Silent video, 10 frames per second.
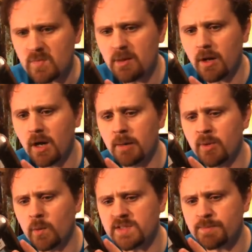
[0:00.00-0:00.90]
Uh, but
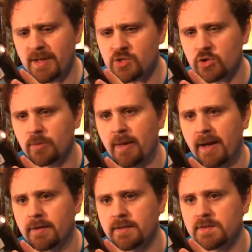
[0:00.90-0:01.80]
what's special
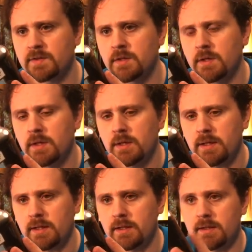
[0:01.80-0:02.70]
about it
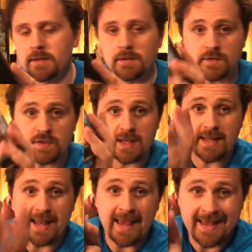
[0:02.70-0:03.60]
is it
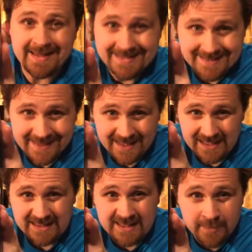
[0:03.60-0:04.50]
has the
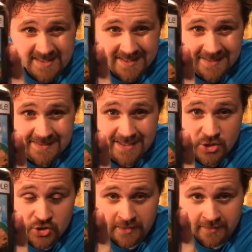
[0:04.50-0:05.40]
limited
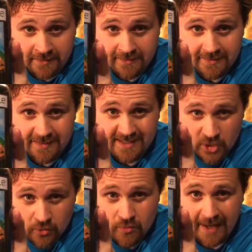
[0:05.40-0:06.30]
edition. That's
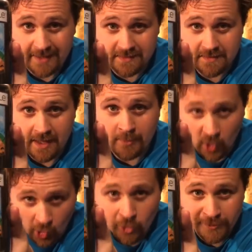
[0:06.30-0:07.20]
correct. I'm
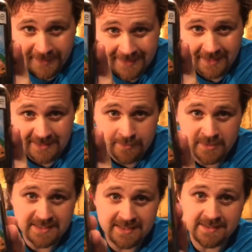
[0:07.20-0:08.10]
calling it a
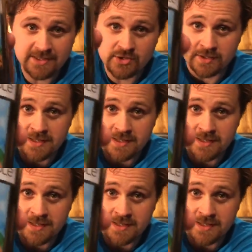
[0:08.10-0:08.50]
limited edition.